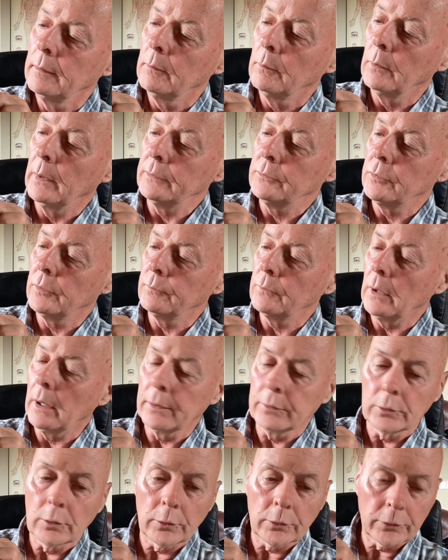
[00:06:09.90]
once you've
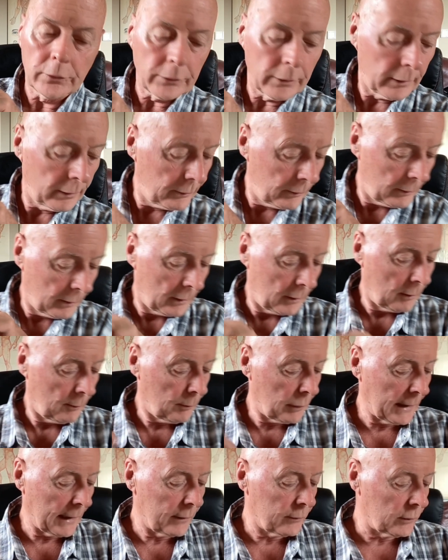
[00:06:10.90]
got those
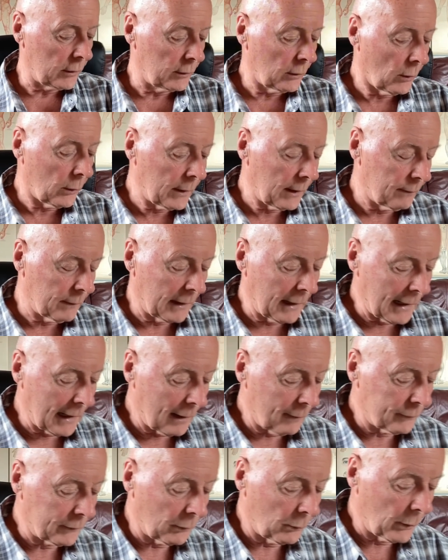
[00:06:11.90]
placed, you don't even
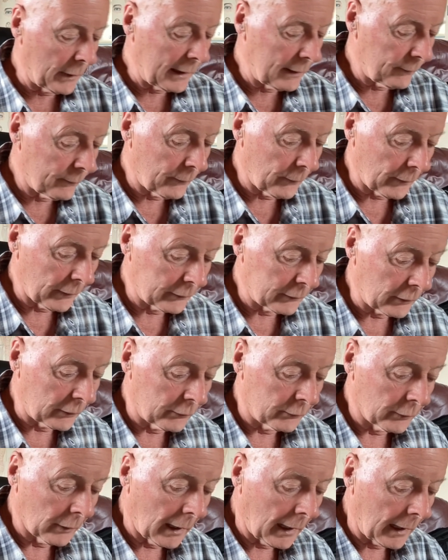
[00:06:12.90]
have to wait for it to
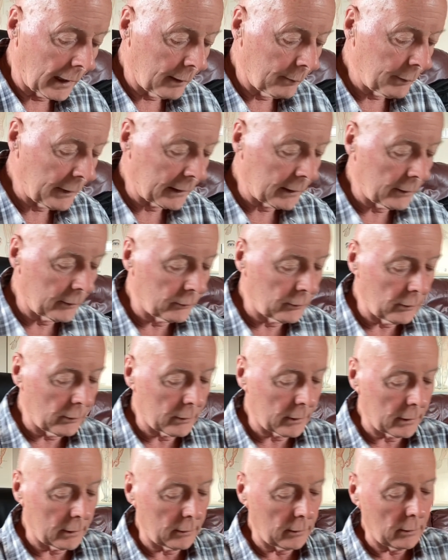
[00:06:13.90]
dry, because you
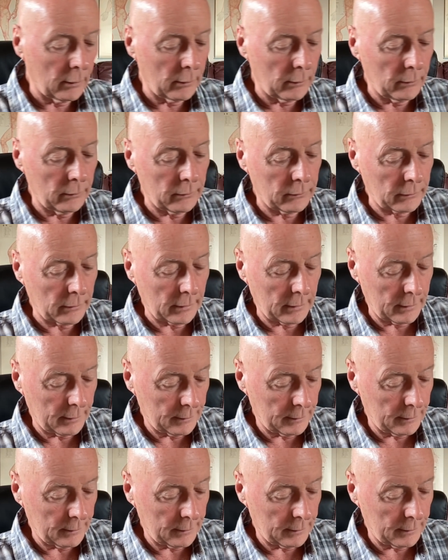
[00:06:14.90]
can use,